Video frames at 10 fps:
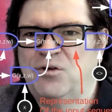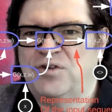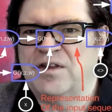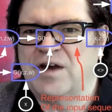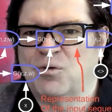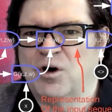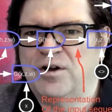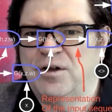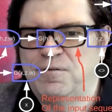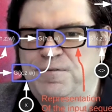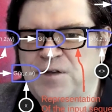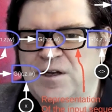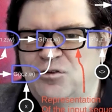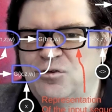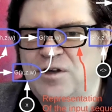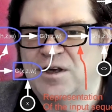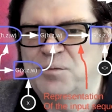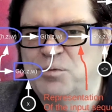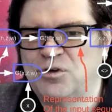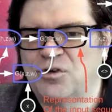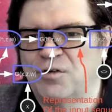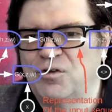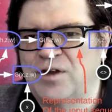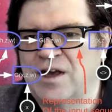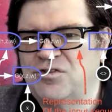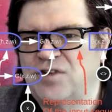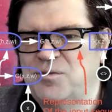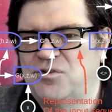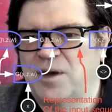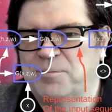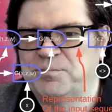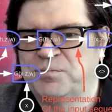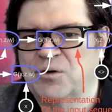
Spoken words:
take that word and you feed it to the input of the next time step.